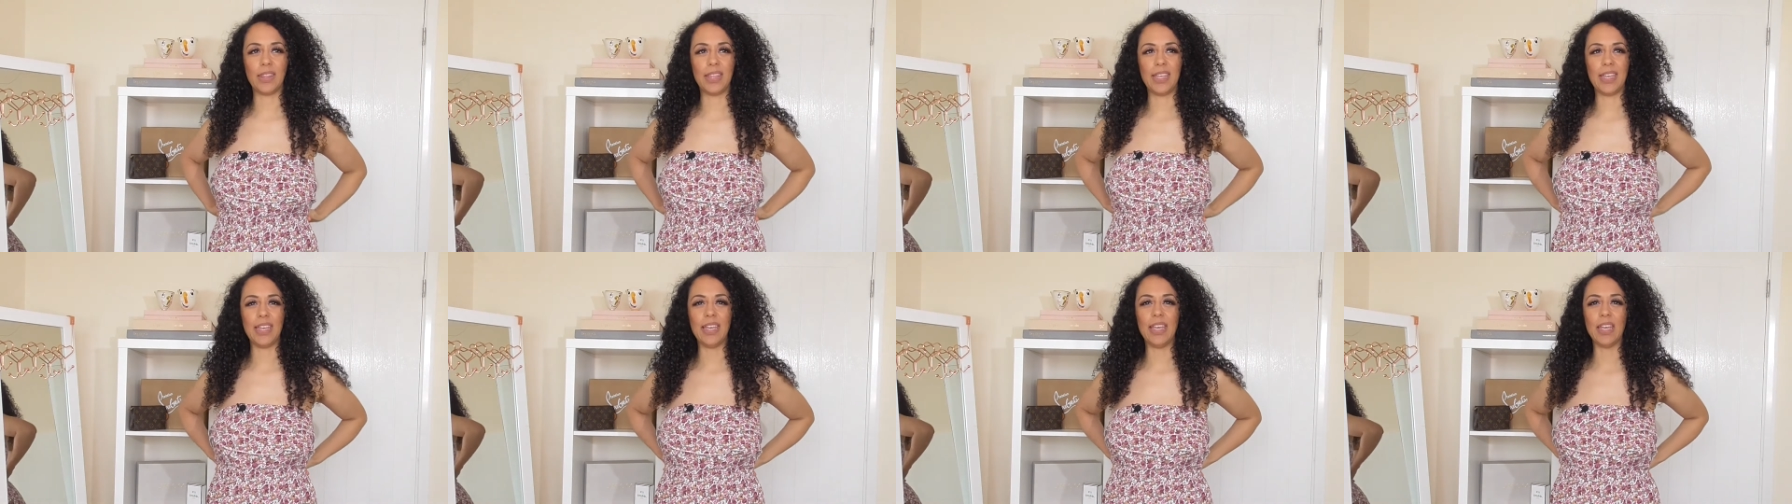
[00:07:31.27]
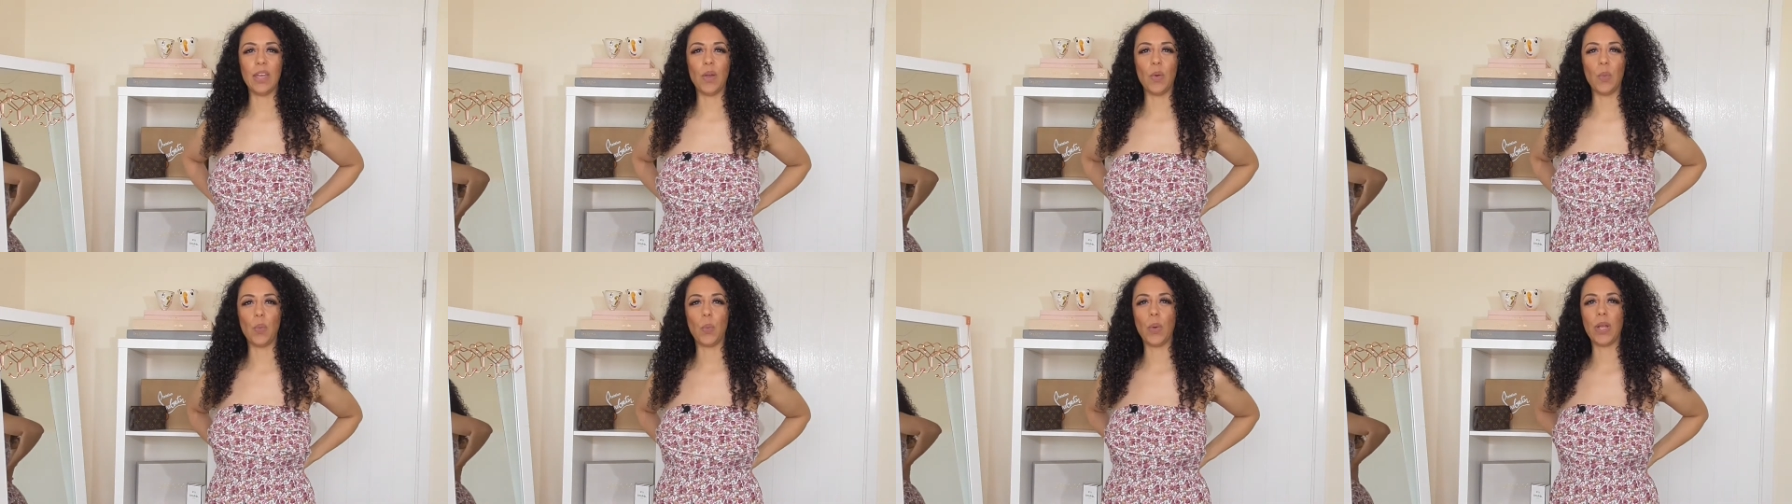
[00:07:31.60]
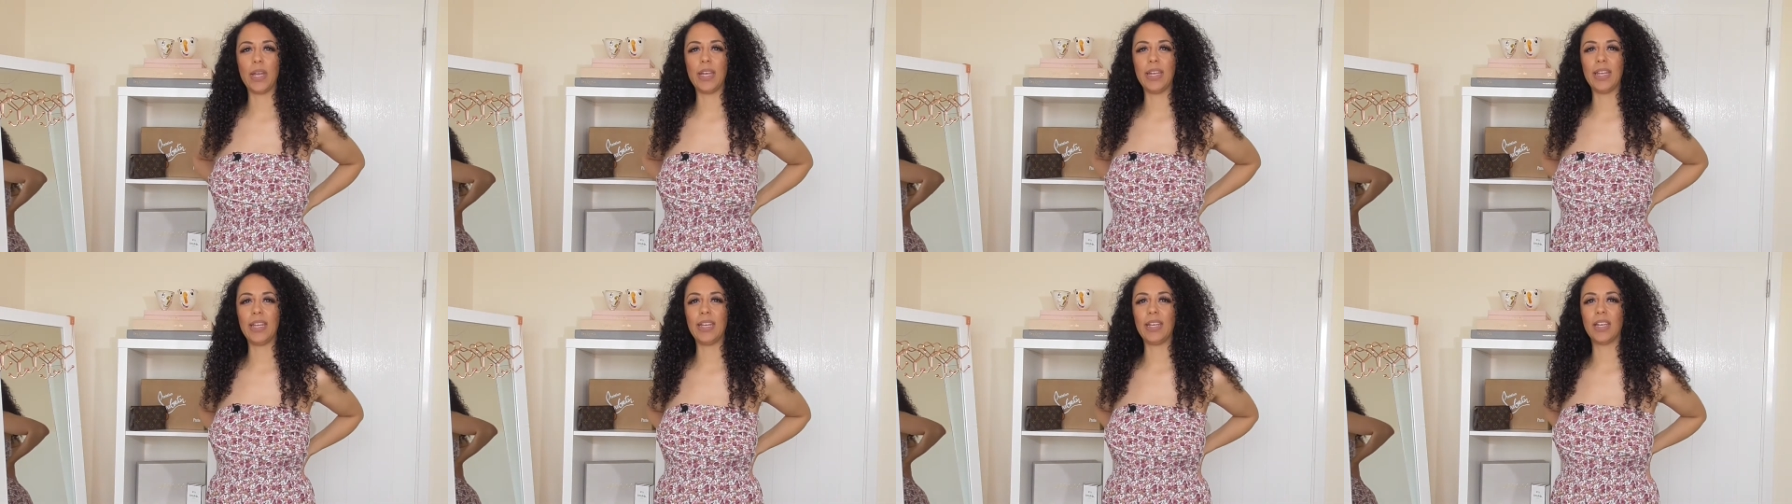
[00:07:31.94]
the
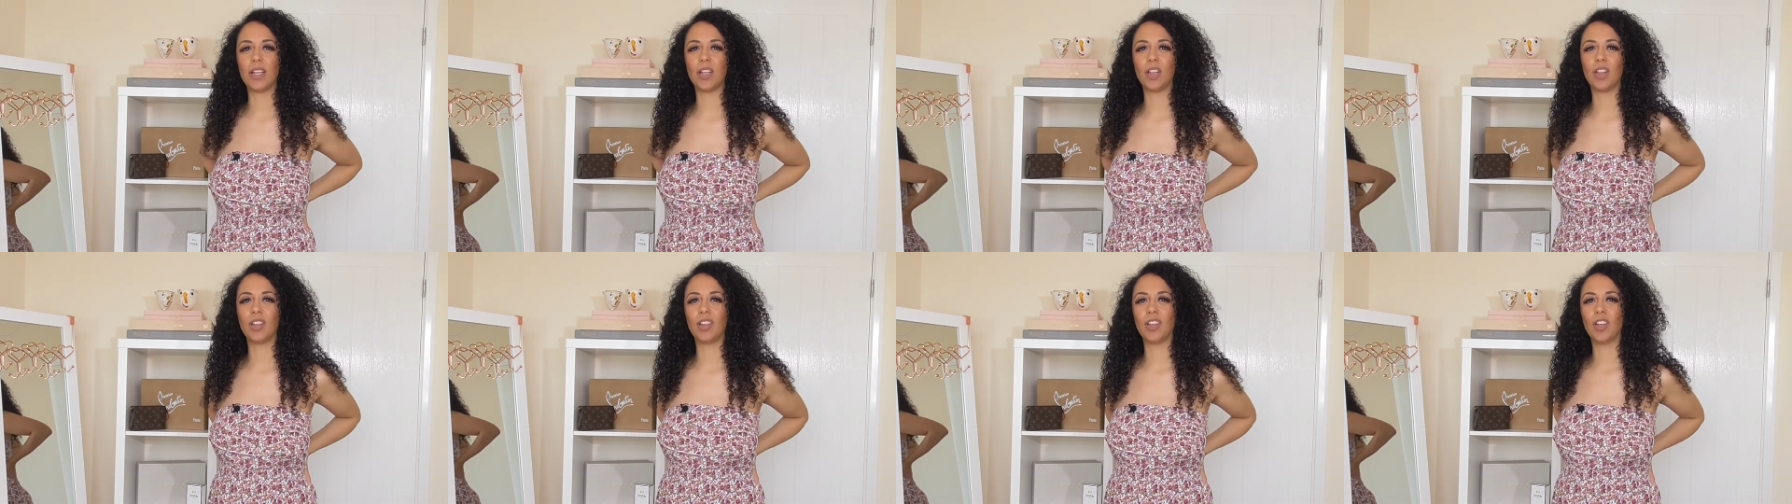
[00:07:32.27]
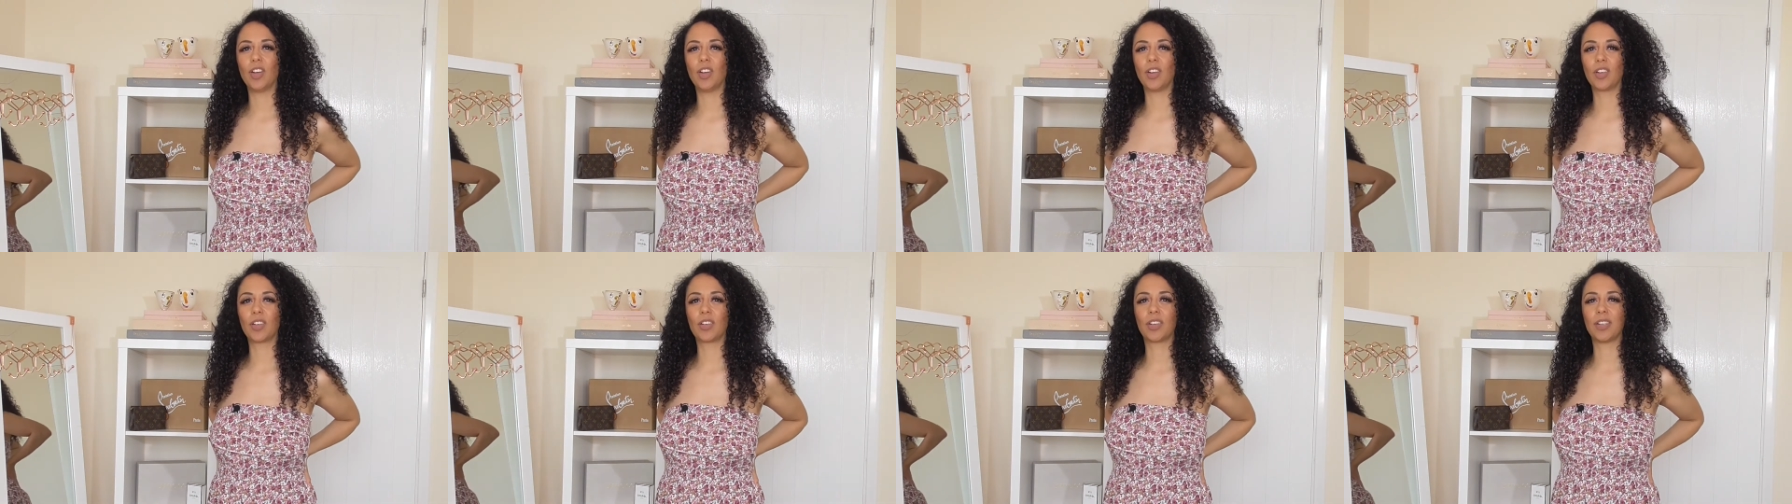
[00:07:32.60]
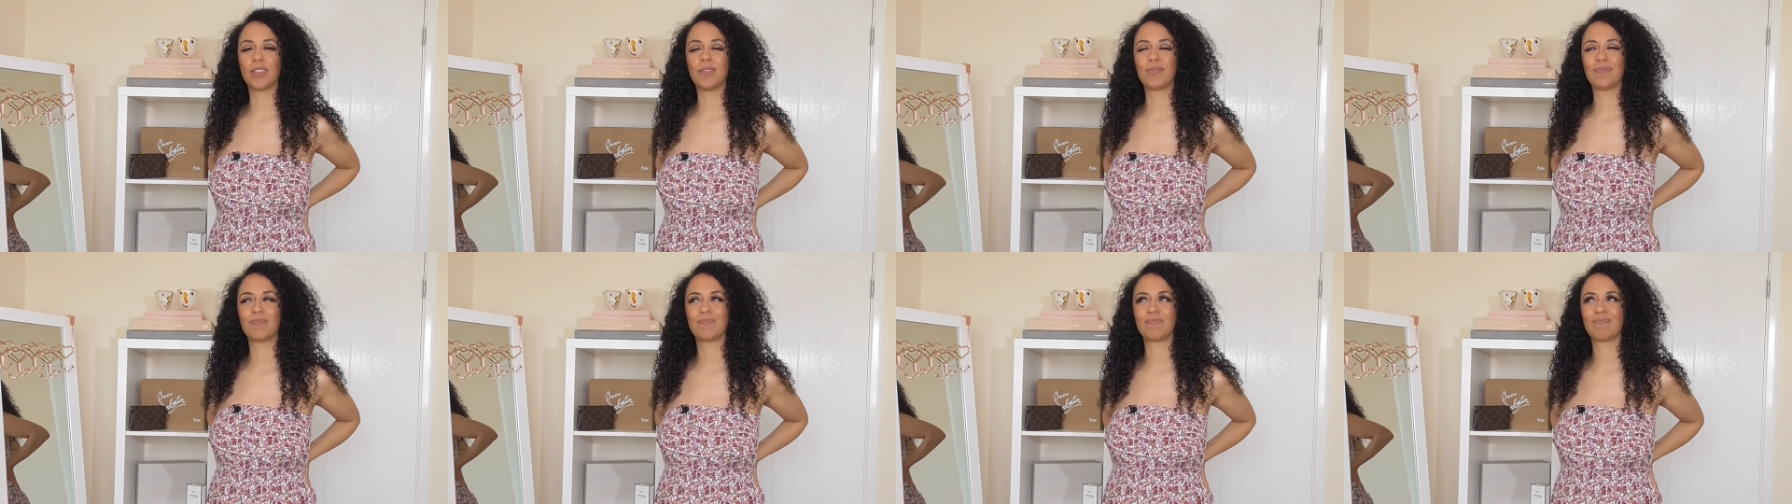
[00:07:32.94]
winning
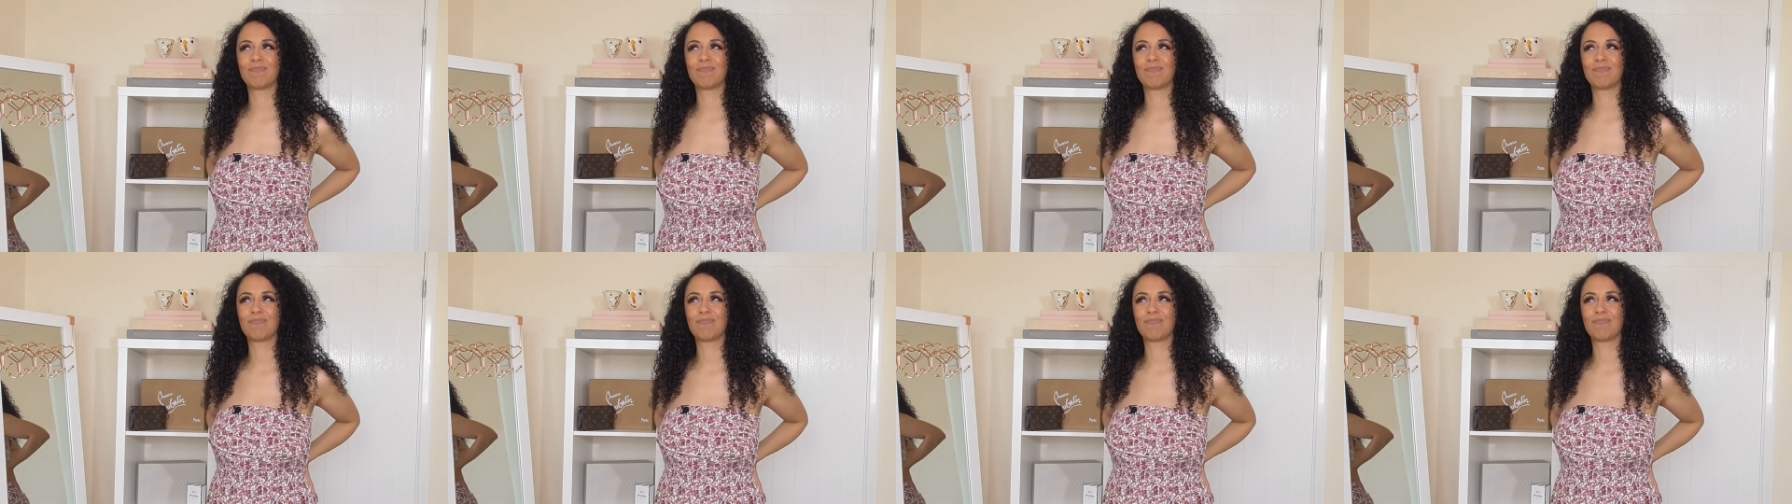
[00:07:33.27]
look?